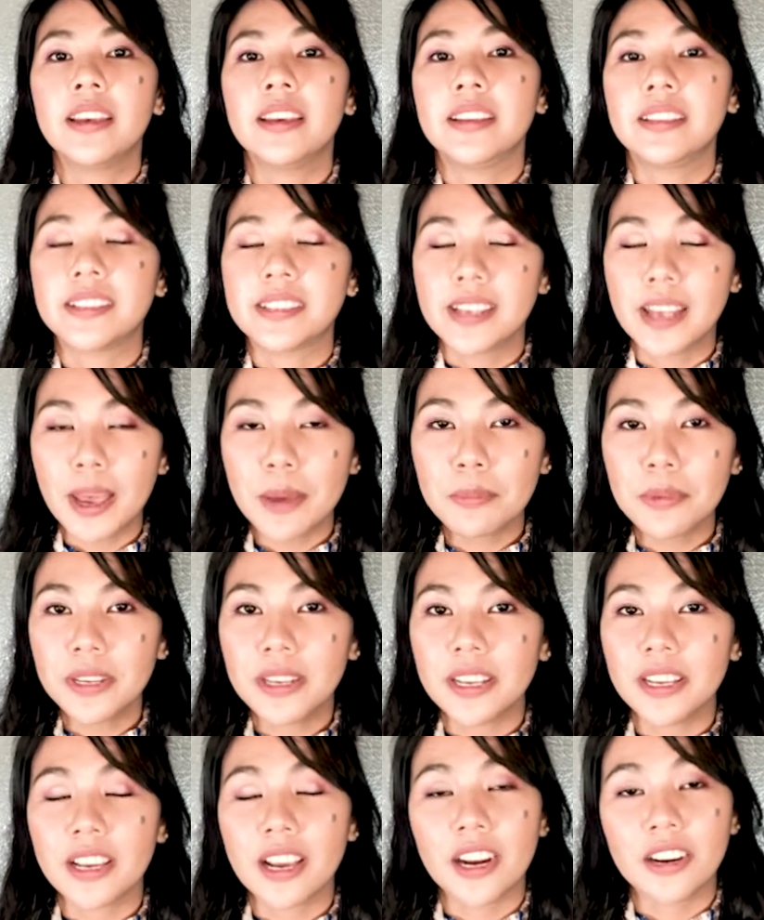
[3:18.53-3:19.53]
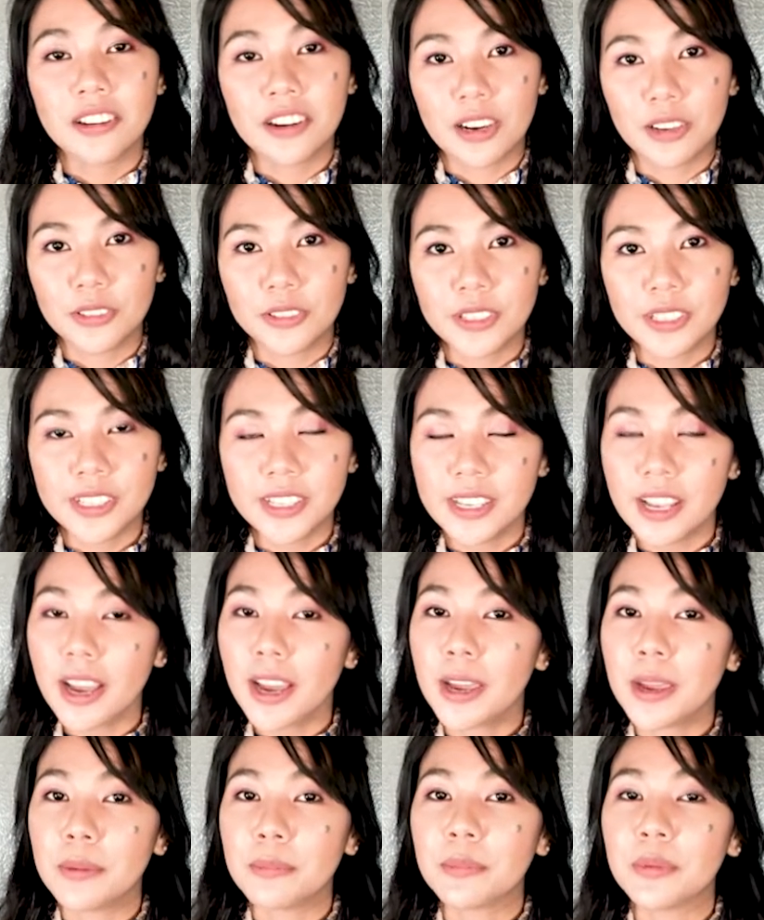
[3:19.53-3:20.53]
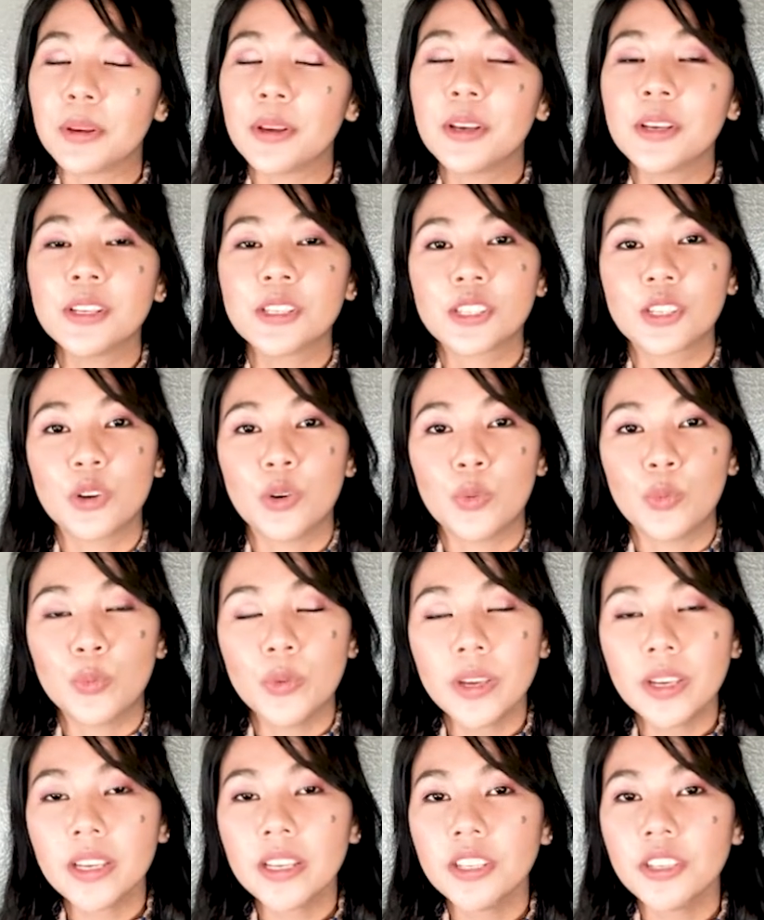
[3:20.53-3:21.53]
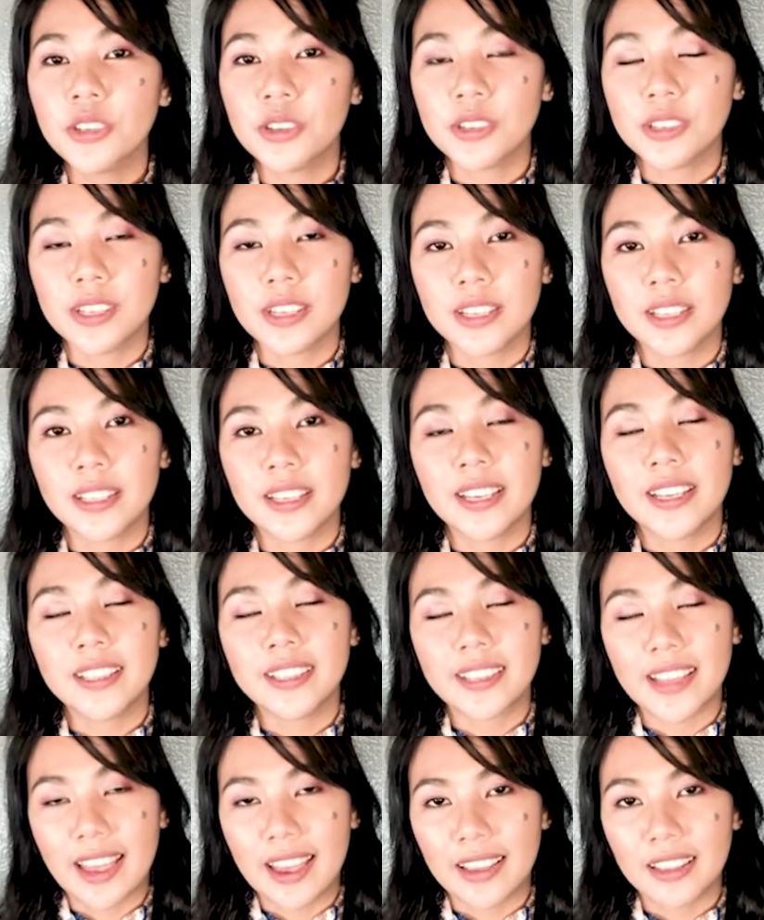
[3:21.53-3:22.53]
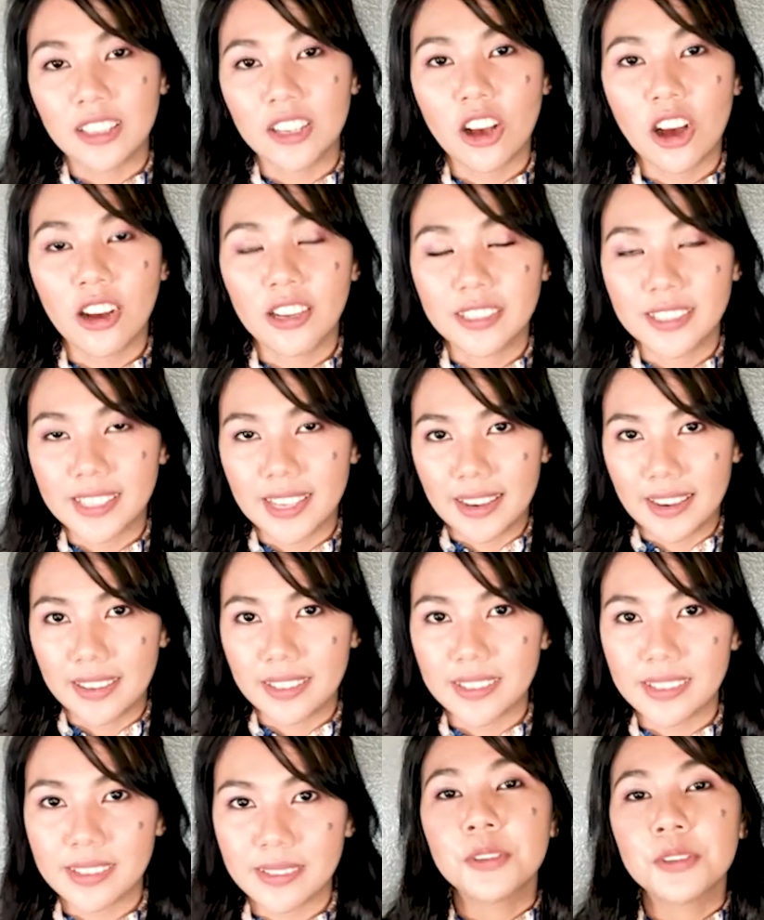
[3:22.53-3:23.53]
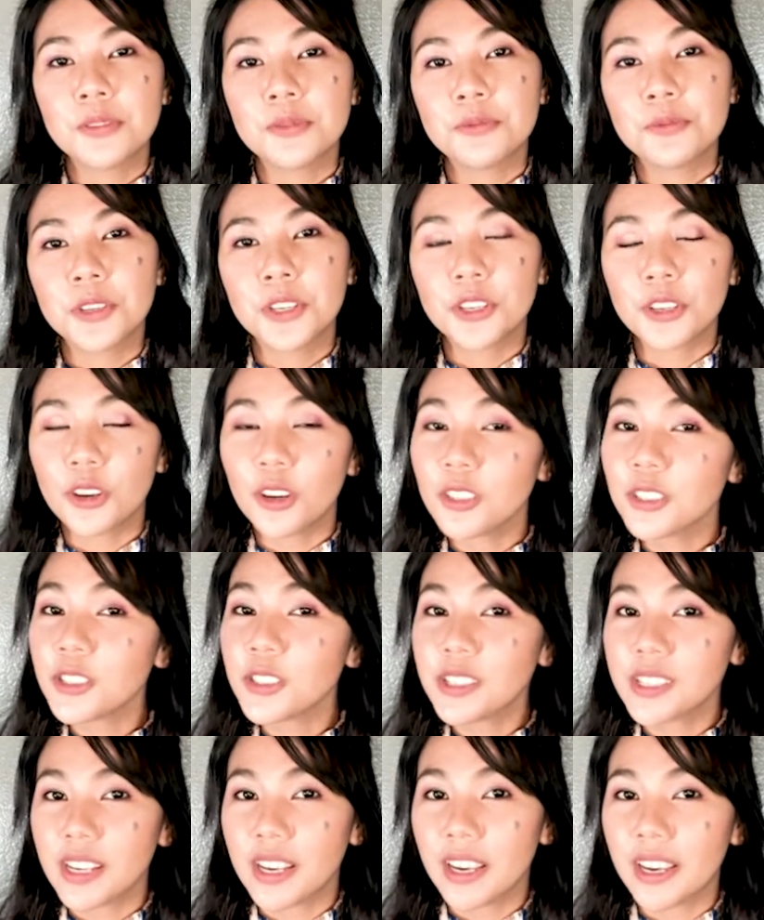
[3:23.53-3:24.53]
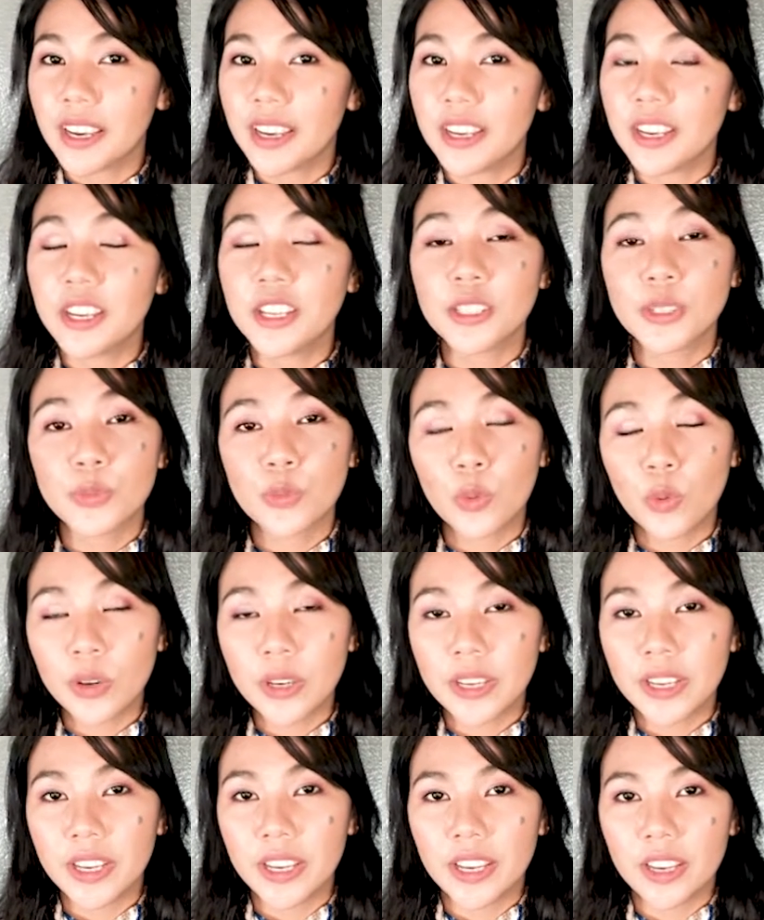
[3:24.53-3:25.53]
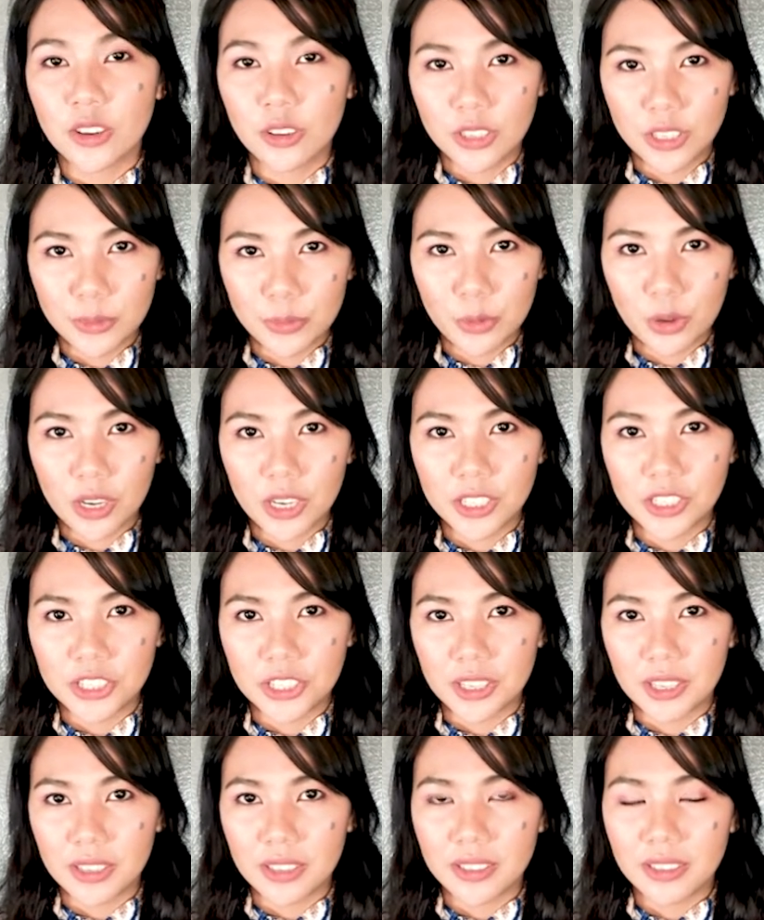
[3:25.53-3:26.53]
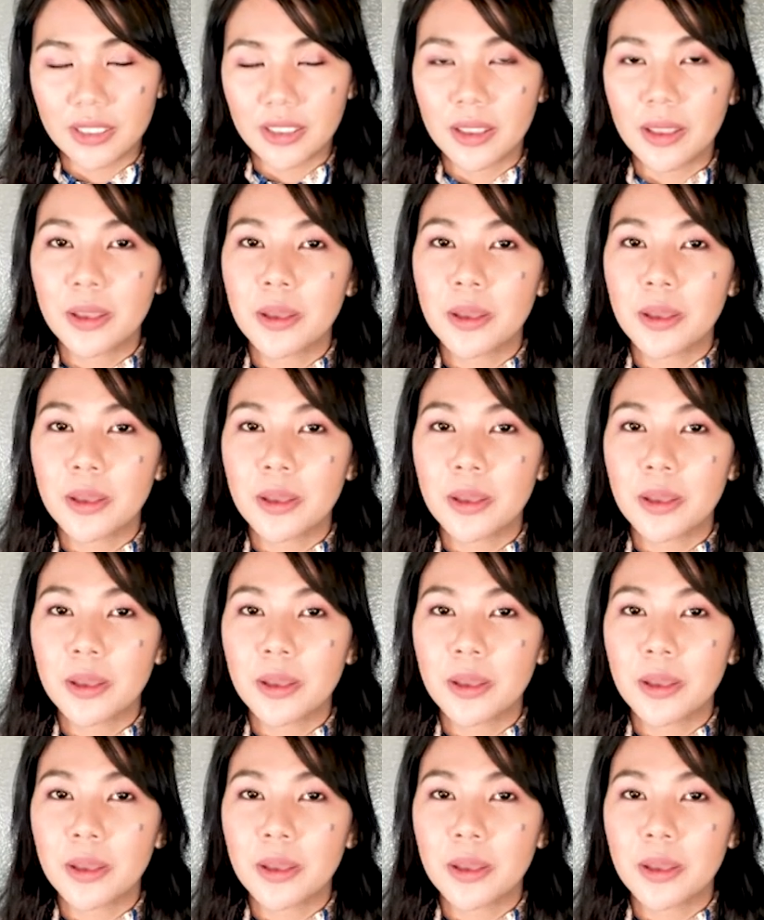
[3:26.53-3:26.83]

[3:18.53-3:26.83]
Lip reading: It's happening around this time, so we can use it in that context. We could also say he's working on a project.